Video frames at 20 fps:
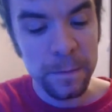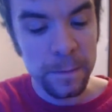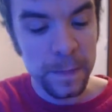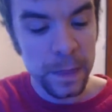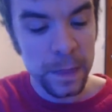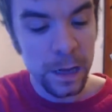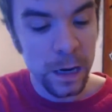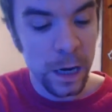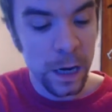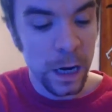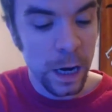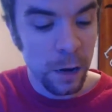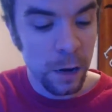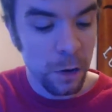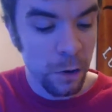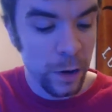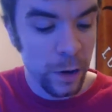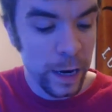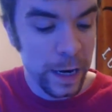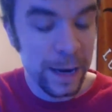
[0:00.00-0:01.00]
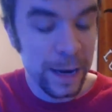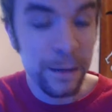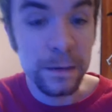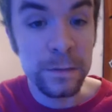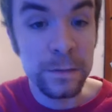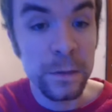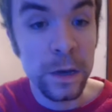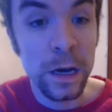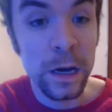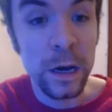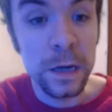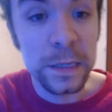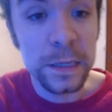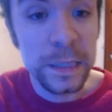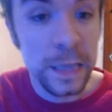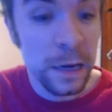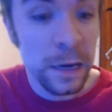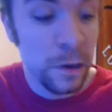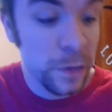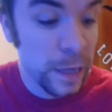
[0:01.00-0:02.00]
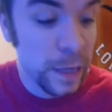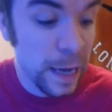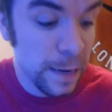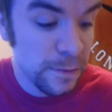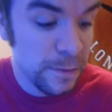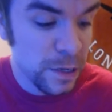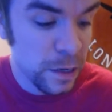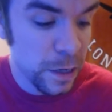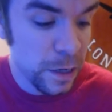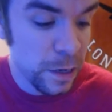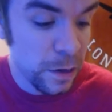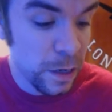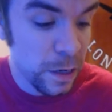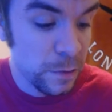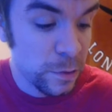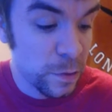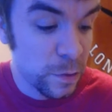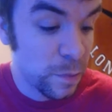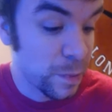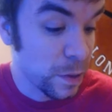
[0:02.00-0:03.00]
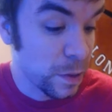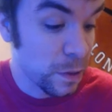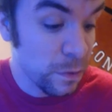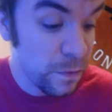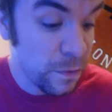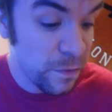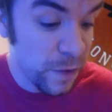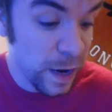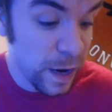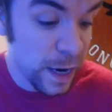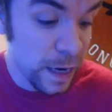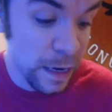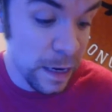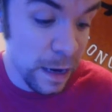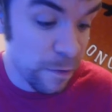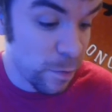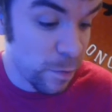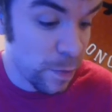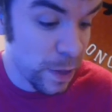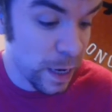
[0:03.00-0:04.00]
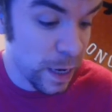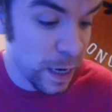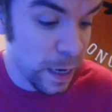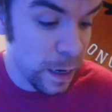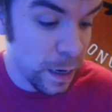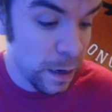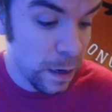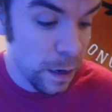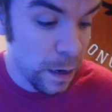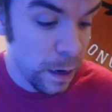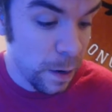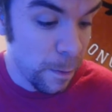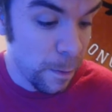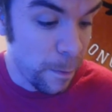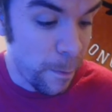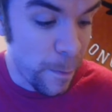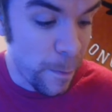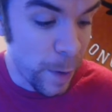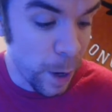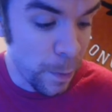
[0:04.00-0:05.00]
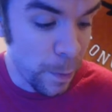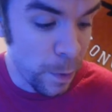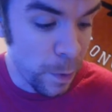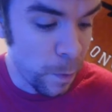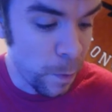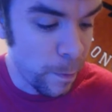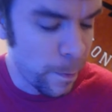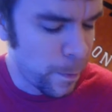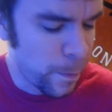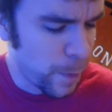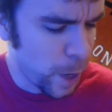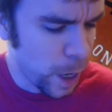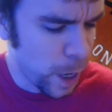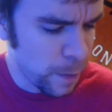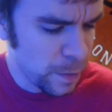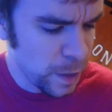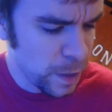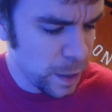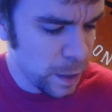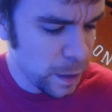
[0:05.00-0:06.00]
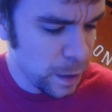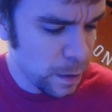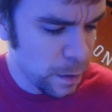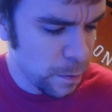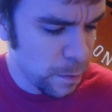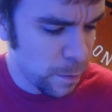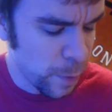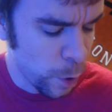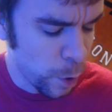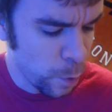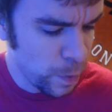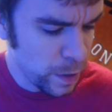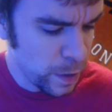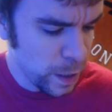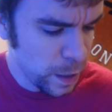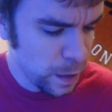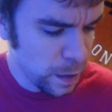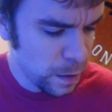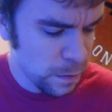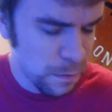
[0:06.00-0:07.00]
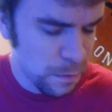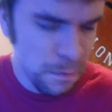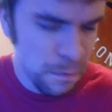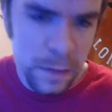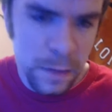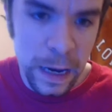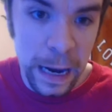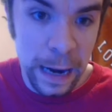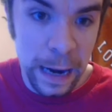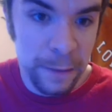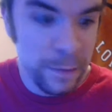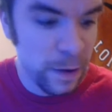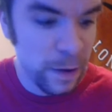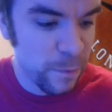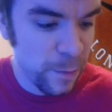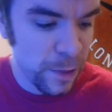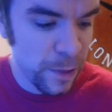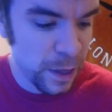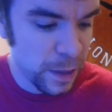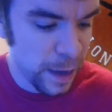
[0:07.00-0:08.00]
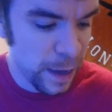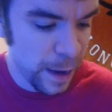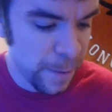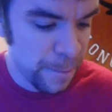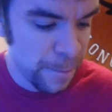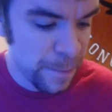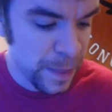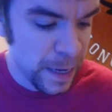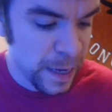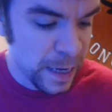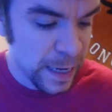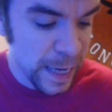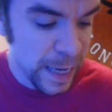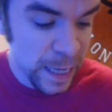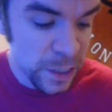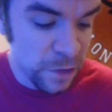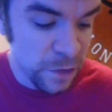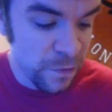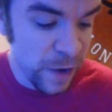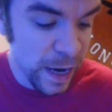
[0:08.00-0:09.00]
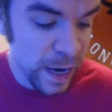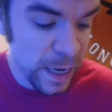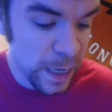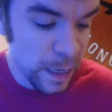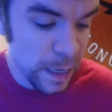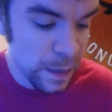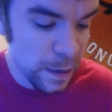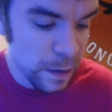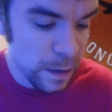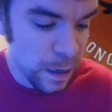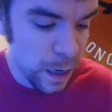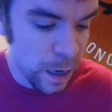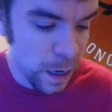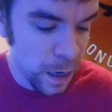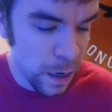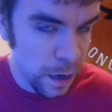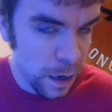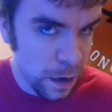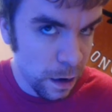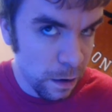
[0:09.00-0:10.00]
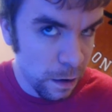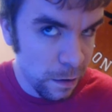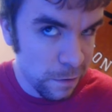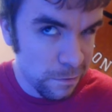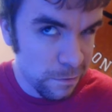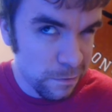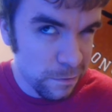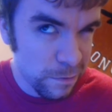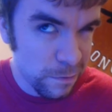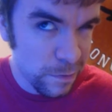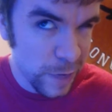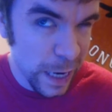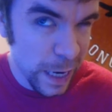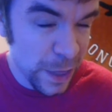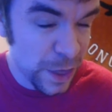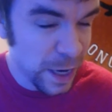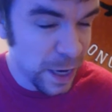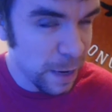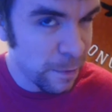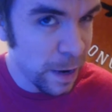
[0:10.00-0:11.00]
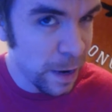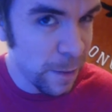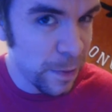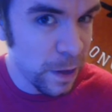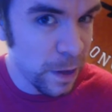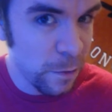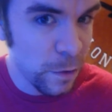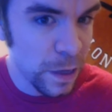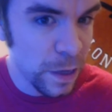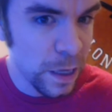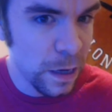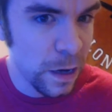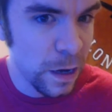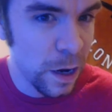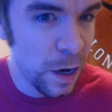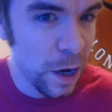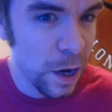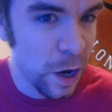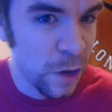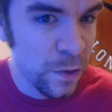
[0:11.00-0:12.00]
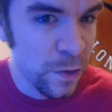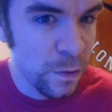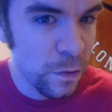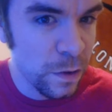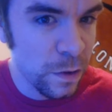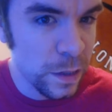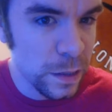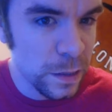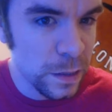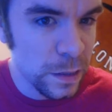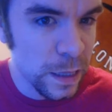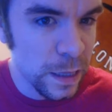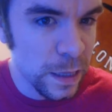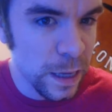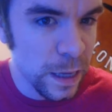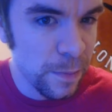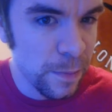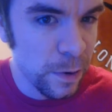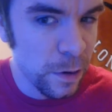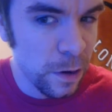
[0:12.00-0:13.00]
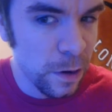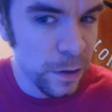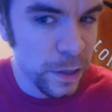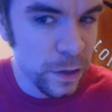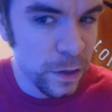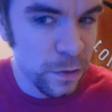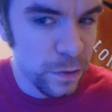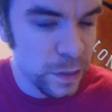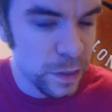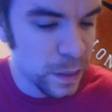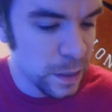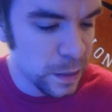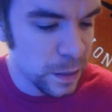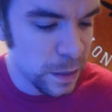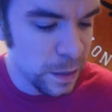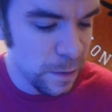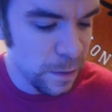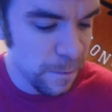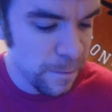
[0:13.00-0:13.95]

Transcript: I'll go ahead and say all the games on here. It comes with Balloon Fight. Never played it. Bubble Bobbly? I've never played that. Castlevania. I think I may have played one of the other ones that they put on the 360.